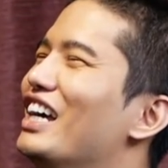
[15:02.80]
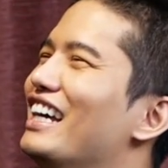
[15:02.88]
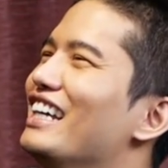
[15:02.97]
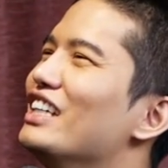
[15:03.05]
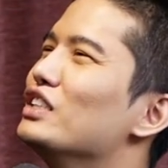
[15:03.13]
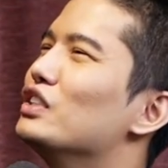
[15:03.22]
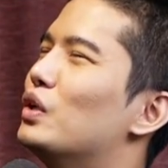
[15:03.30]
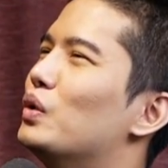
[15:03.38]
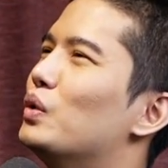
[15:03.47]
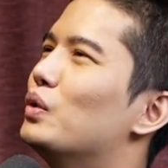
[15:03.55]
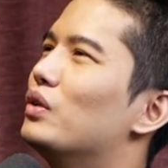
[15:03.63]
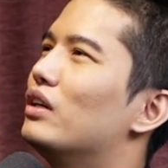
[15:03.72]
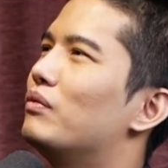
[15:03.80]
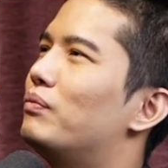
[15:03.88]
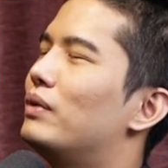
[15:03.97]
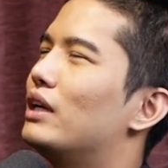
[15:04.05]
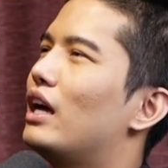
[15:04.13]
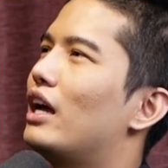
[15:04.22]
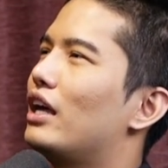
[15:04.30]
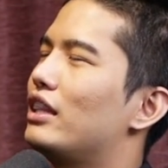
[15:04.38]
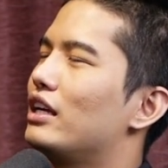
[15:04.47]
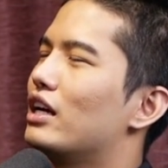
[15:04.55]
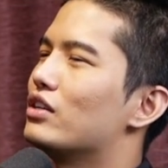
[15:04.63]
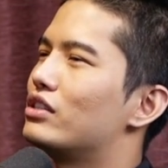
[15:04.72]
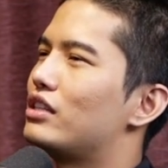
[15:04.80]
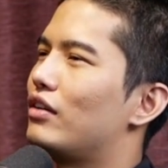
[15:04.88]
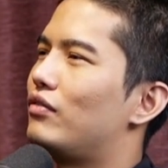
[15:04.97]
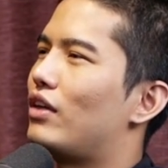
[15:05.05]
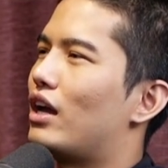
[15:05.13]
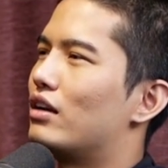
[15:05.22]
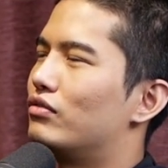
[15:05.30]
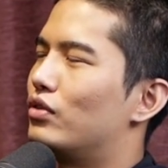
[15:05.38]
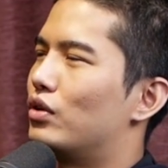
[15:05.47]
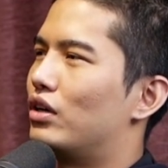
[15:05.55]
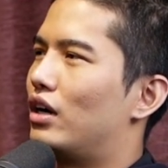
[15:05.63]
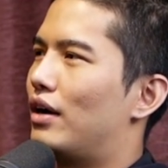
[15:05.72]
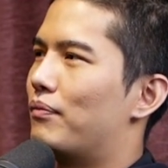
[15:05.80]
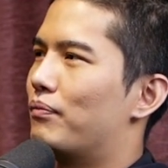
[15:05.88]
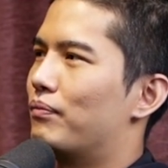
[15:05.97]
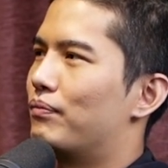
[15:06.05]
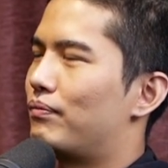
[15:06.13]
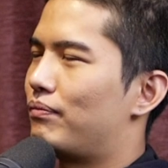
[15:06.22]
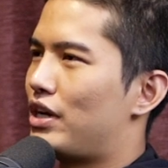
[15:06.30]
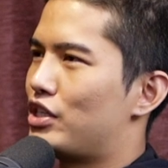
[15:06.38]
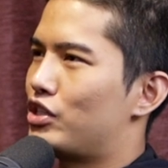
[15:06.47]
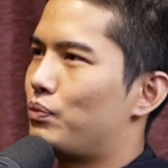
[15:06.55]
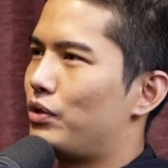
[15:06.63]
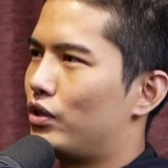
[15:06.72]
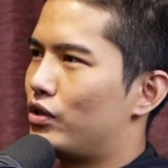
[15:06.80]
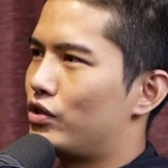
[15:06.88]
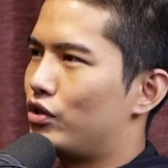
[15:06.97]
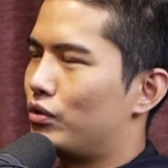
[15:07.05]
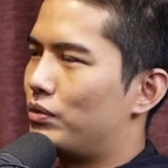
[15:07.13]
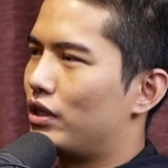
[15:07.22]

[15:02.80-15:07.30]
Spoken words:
So, but I think I'll save that for my spiritual book.